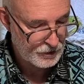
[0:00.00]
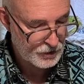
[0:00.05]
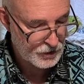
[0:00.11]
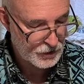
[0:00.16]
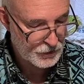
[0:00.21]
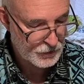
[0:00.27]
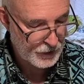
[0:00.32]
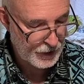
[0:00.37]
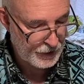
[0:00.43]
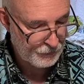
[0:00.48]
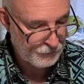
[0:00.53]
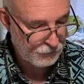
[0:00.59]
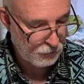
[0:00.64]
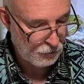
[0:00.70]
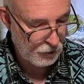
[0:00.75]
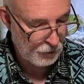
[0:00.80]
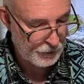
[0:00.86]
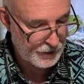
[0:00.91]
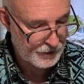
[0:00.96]
Straight
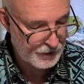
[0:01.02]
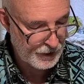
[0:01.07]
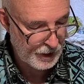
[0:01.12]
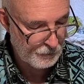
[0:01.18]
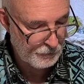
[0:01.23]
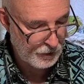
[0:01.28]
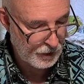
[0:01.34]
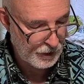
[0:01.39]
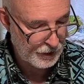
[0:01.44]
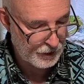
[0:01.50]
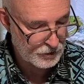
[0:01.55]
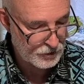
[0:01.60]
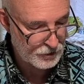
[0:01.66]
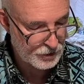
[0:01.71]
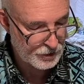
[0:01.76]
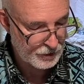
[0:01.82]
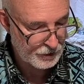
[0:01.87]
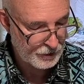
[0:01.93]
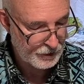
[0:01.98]
forward they
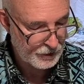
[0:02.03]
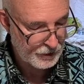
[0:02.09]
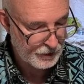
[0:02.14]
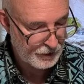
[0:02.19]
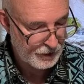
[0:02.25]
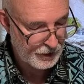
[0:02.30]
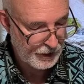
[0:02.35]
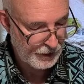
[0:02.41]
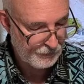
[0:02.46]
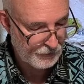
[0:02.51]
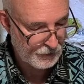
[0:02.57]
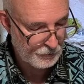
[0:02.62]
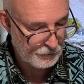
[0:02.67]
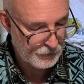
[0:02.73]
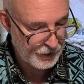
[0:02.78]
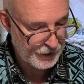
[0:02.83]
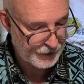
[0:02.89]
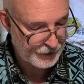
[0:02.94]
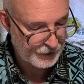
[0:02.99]
march, never
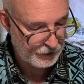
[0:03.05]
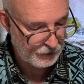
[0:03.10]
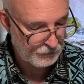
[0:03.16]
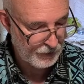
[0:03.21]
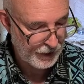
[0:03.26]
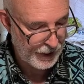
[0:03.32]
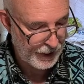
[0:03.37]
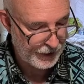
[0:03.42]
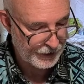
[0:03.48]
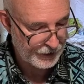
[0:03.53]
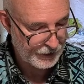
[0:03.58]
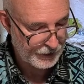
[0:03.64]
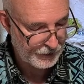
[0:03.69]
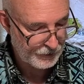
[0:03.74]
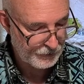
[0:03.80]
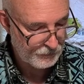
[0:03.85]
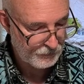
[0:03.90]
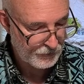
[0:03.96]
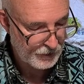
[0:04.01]
breaking rank.